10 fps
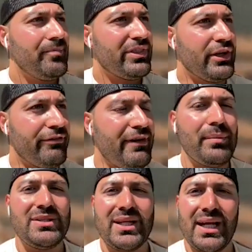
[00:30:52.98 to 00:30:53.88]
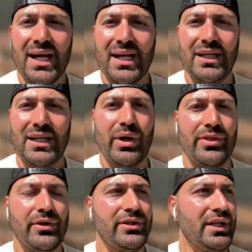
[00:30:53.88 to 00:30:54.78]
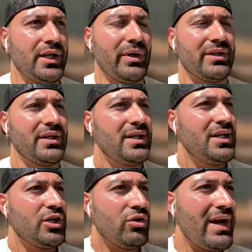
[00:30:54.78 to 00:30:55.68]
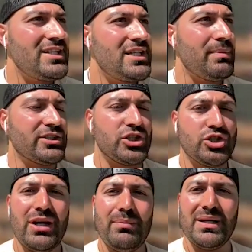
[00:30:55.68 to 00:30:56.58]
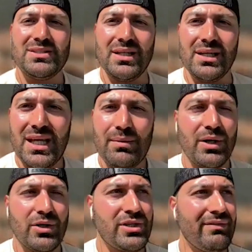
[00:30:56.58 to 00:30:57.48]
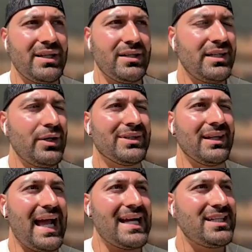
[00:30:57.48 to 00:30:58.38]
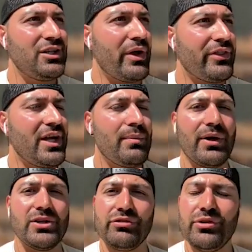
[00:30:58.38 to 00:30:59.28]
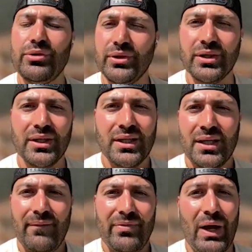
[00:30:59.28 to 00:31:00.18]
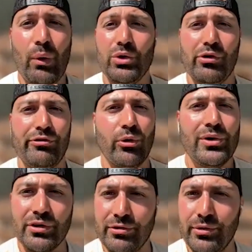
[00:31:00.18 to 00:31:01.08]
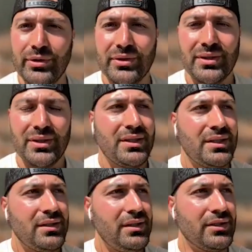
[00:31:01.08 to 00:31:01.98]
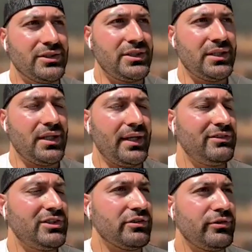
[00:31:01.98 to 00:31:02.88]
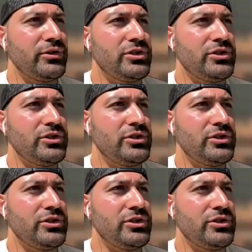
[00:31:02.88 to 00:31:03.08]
their families they got to deal with. They're dealing with crazy amounts of treatments and chemos and everything they're dealing with. The last thing you want to think about is their food, or to afford their food. Not even just the food in